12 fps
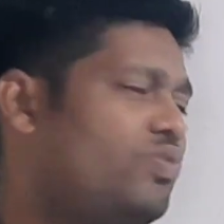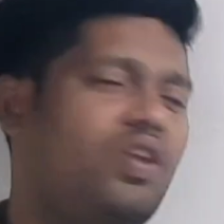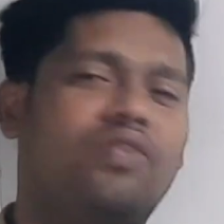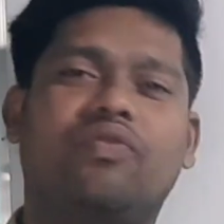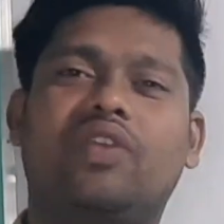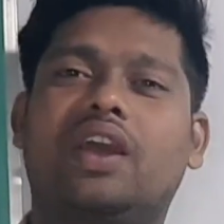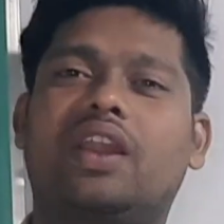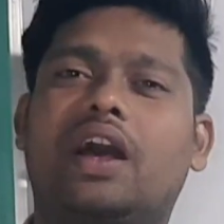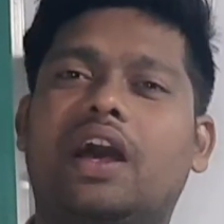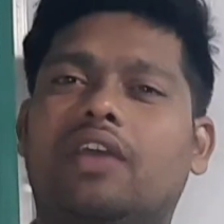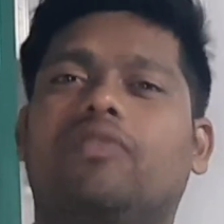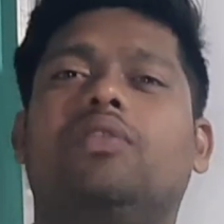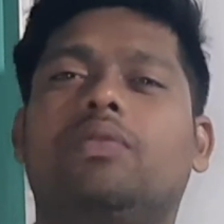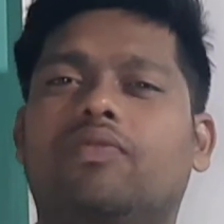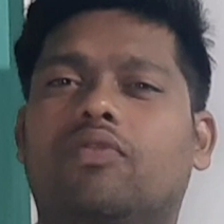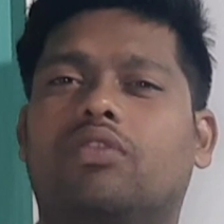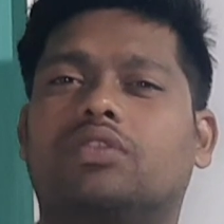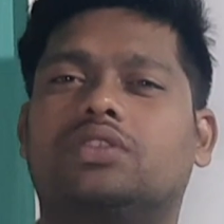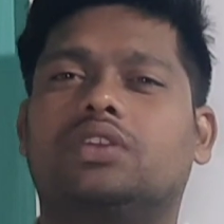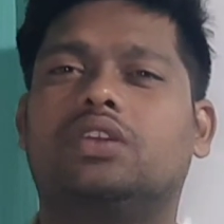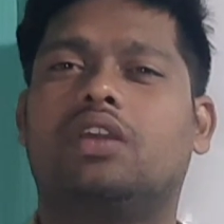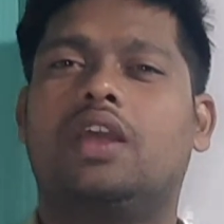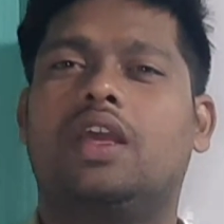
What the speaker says: where I will be focusing